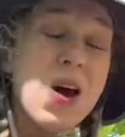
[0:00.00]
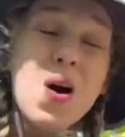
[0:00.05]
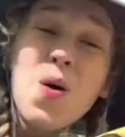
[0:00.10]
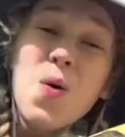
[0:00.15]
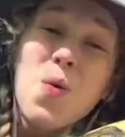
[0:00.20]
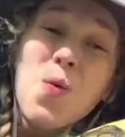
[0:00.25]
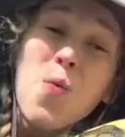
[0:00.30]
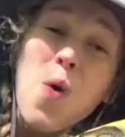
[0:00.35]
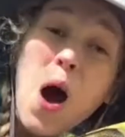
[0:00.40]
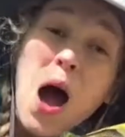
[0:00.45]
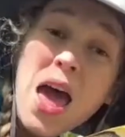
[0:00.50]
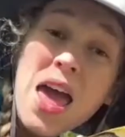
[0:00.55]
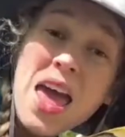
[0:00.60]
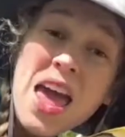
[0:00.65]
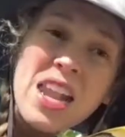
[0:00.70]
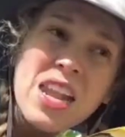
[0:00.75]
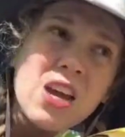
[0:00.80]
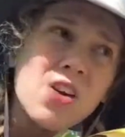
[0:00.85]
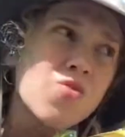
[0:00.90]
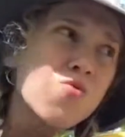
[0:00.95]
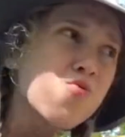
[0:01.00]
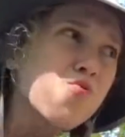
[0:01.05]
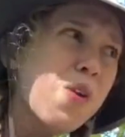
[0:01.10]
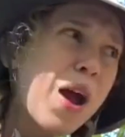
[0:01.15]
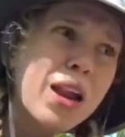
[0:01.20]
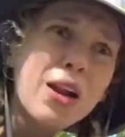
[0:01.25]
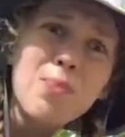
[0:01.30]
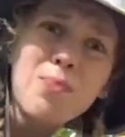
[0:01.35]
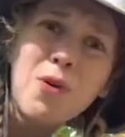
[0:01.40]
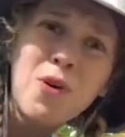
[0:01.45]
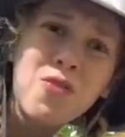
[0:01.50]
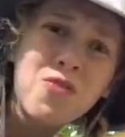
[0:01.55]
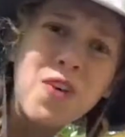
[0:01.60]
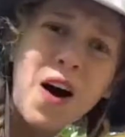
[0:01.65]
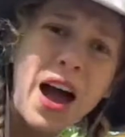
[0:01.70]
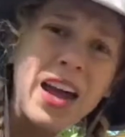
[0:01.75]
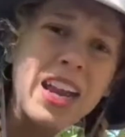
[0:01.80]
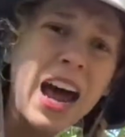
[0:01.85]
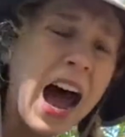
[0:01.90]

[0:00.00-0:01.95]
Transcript: What an incredible find.